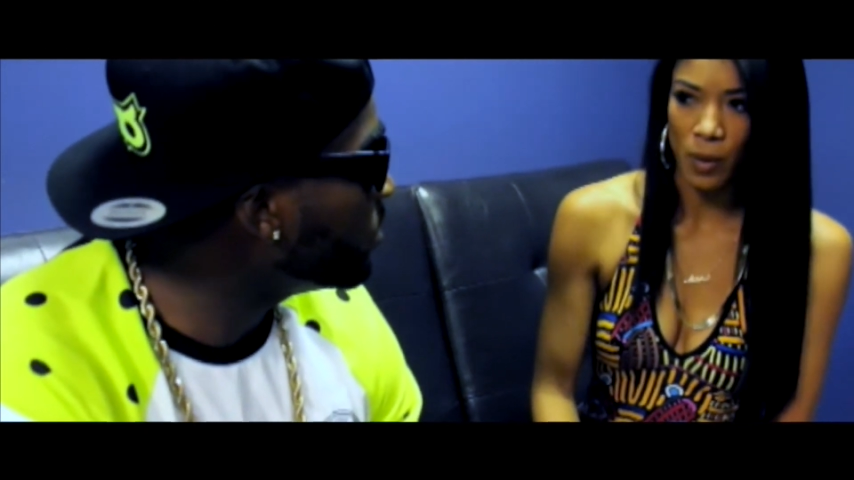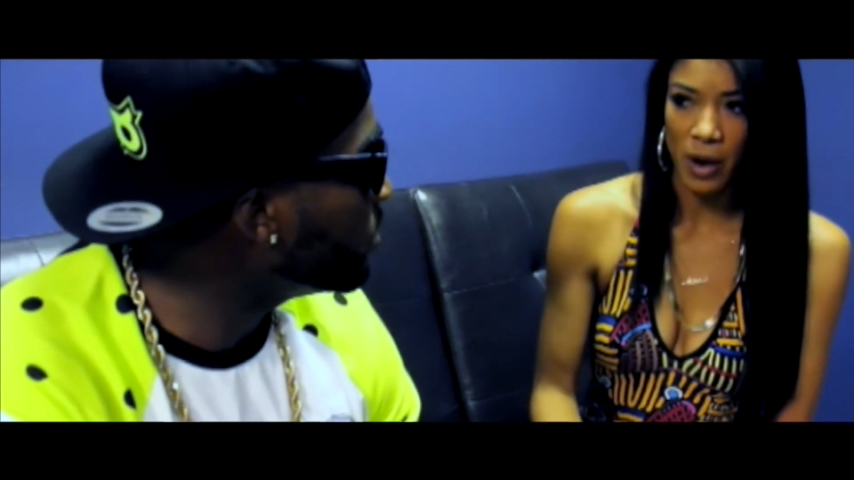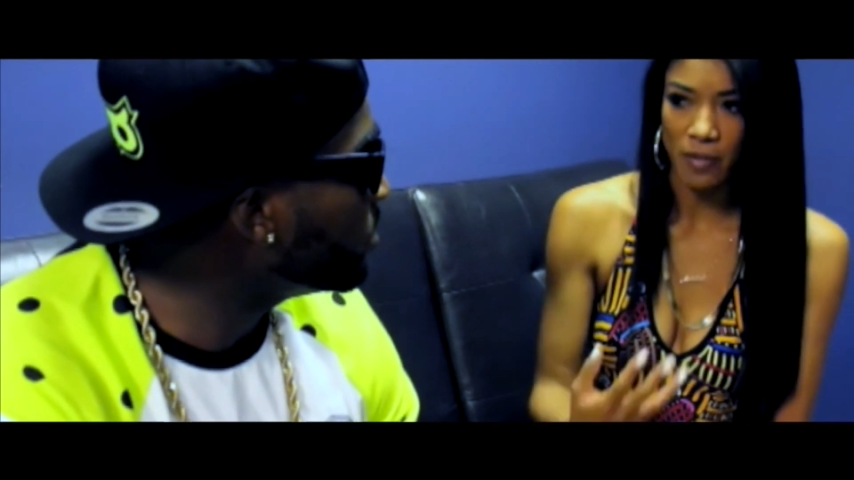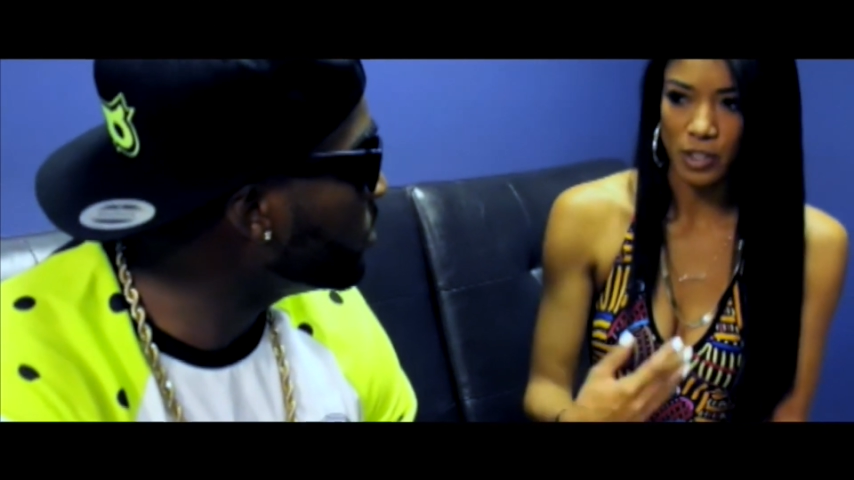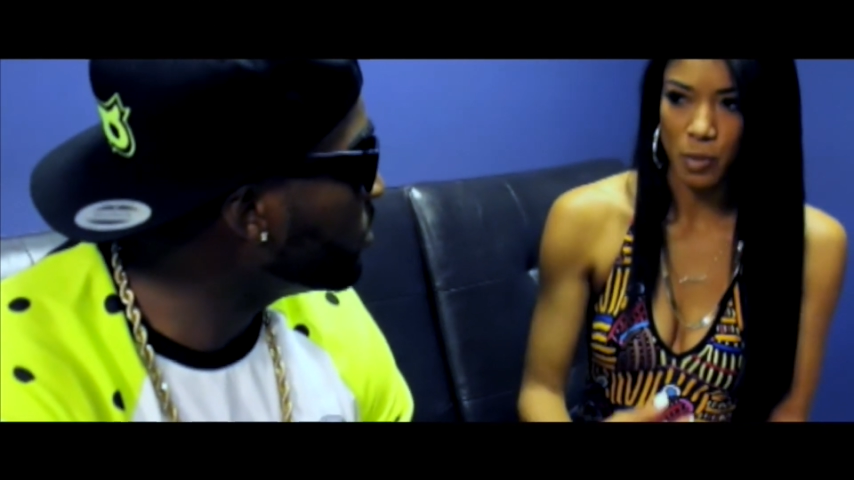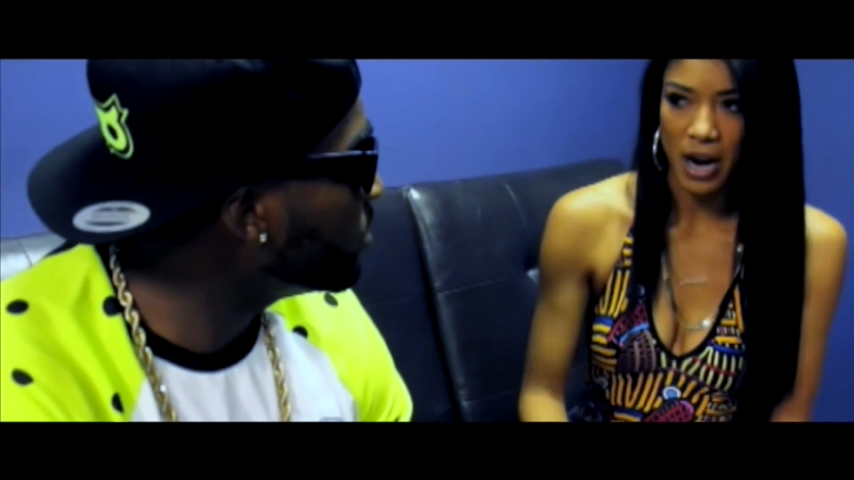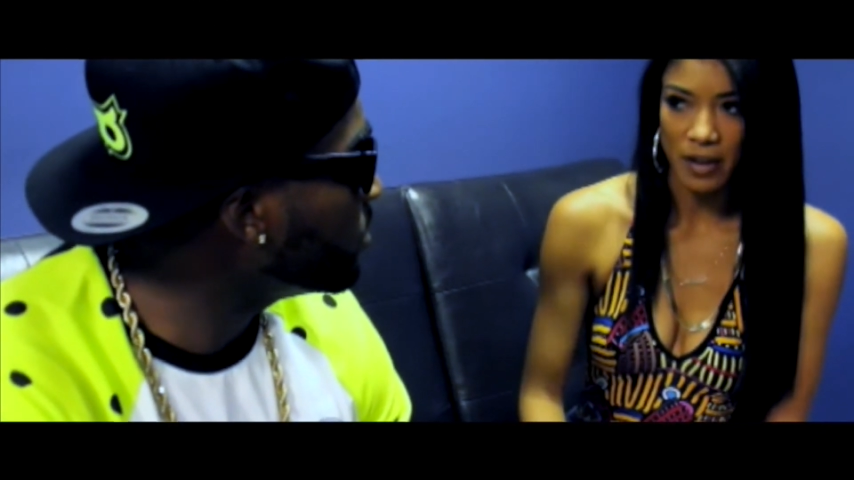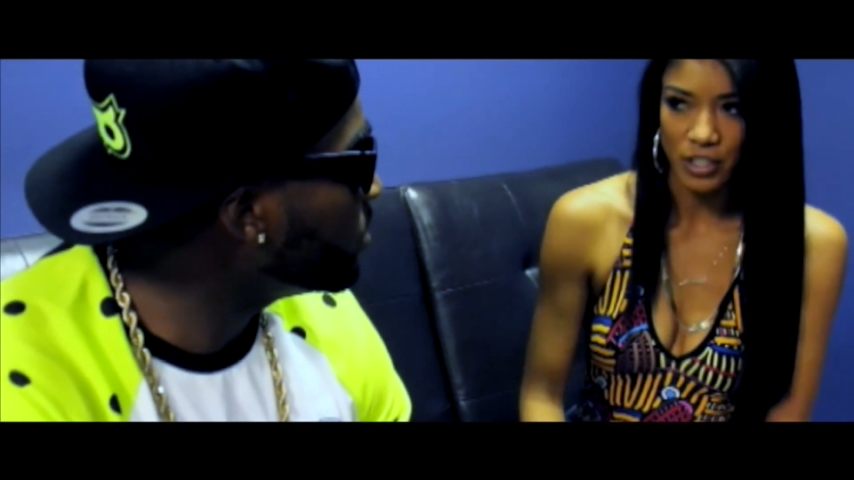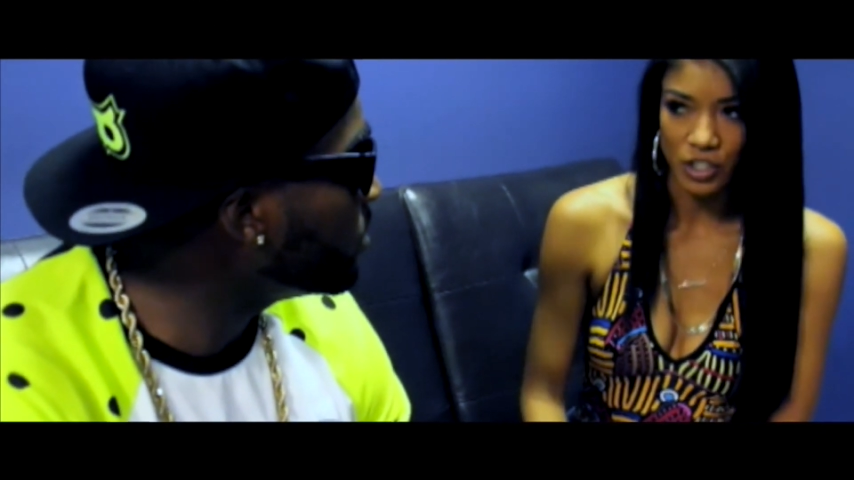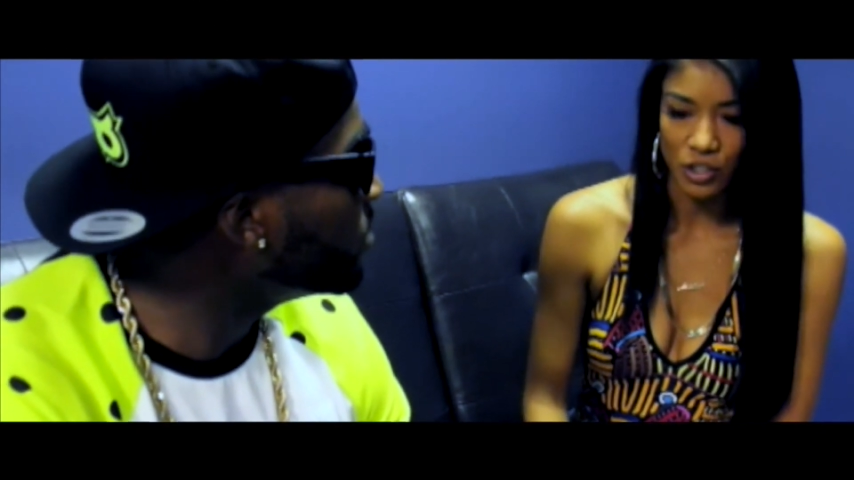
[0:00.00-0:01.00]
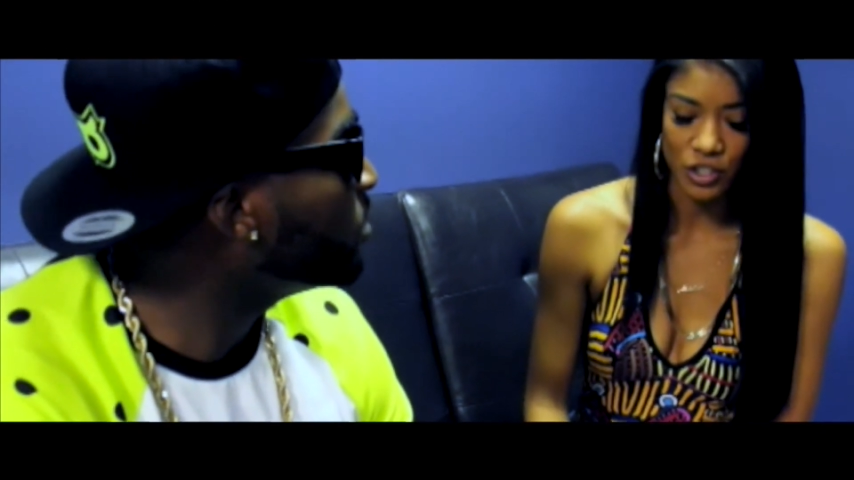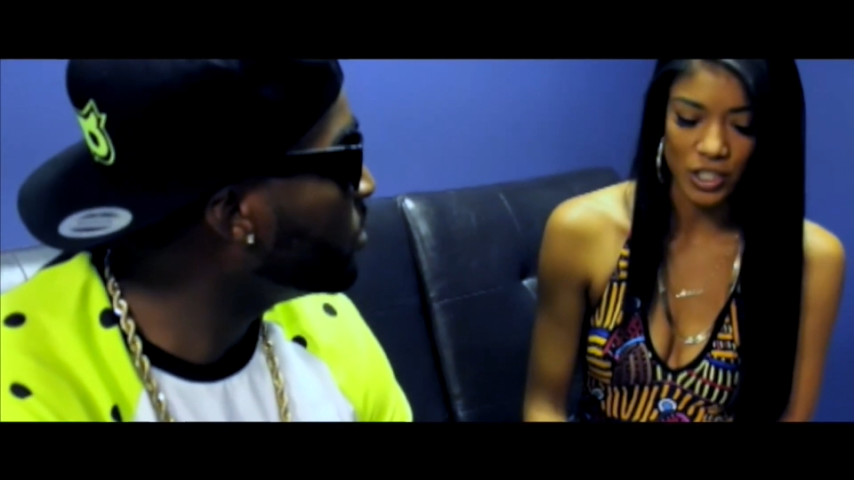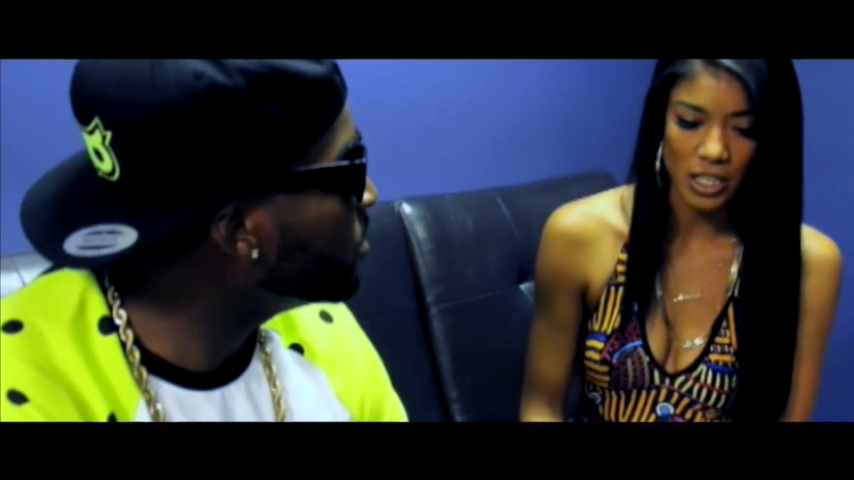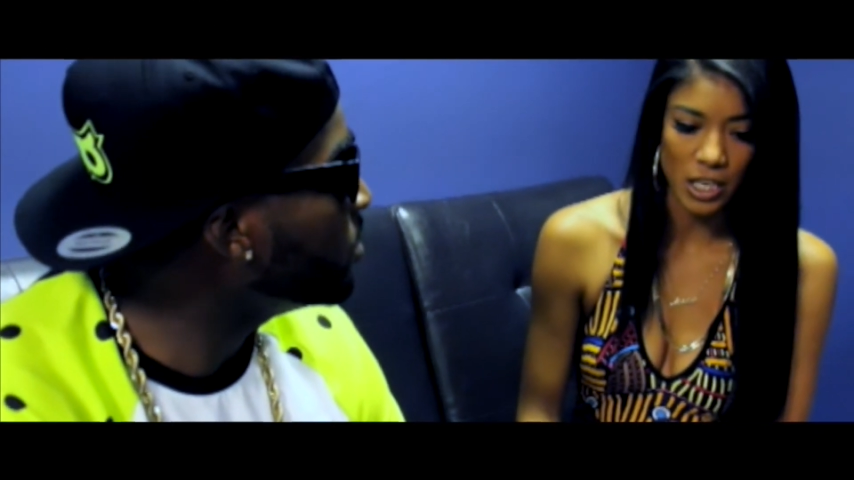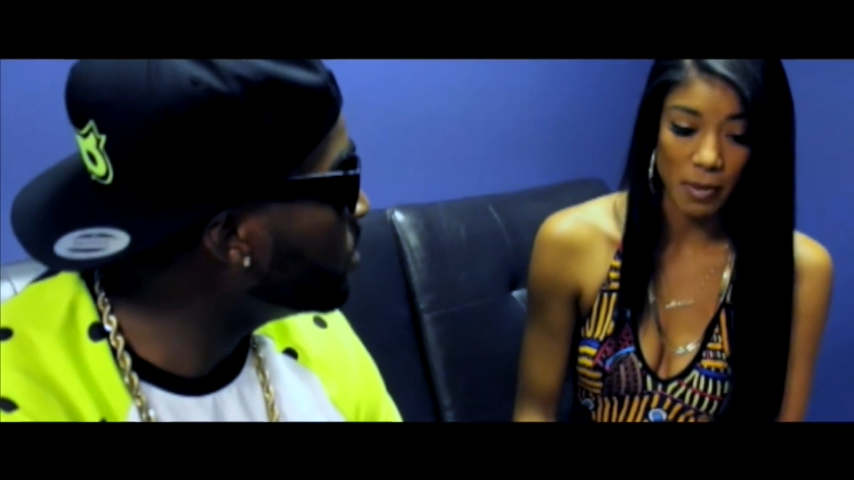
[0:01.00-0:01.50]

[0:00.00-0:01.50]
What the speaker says: we were ever deprived as children.